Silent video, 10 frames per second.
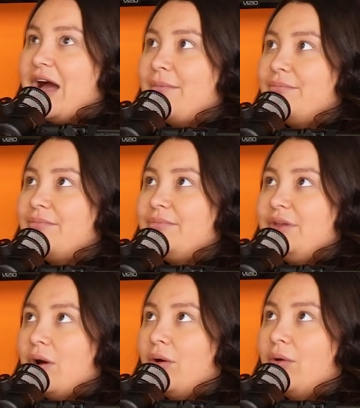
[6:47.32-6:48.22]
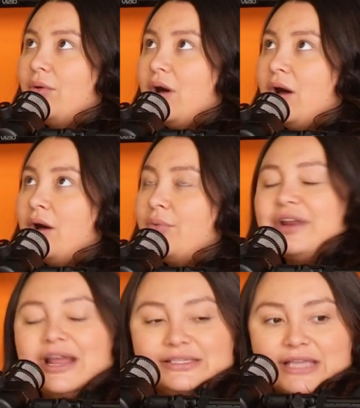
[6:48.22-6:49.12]
what
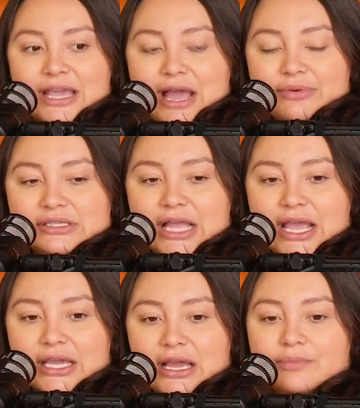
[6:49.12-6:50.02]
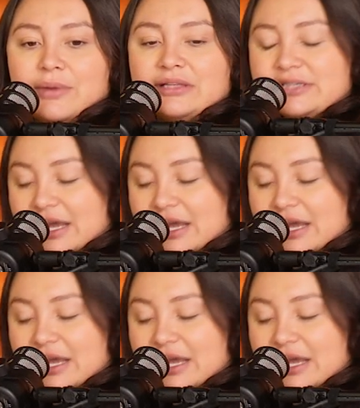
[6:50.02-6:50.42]
did I say? I was like, about to